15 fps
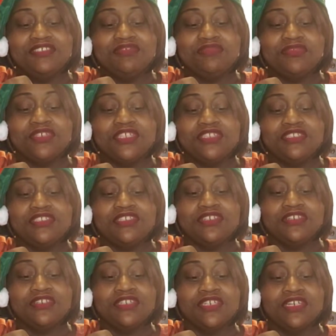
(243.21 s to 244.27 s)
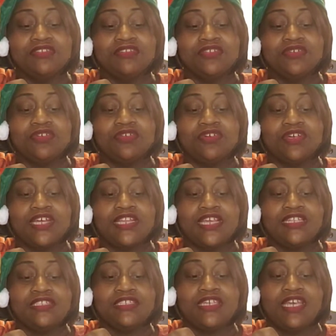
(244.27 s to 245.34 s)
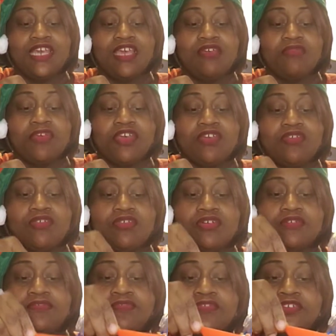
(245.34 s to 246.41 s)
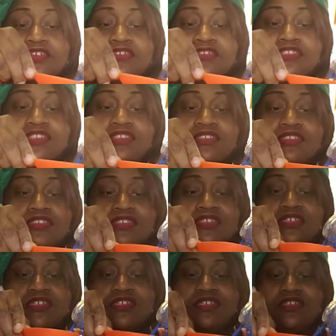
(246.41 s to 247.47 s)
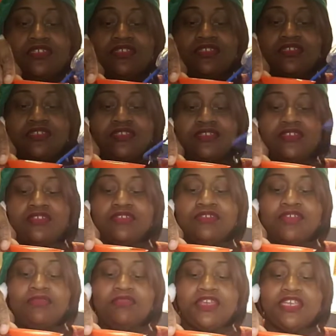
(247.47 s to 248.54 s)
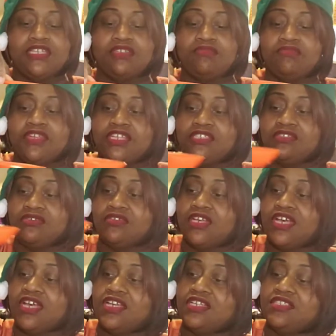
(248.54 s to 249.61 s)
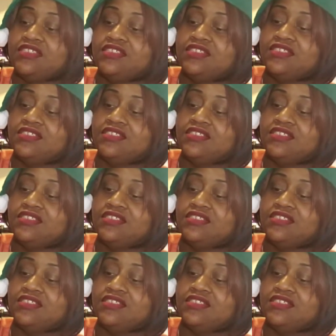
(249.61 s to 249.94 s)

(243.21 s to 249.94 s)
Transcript: 1/3 of the oil. I like to add my oil first. Uh-oh, I'm making a mess, you guys.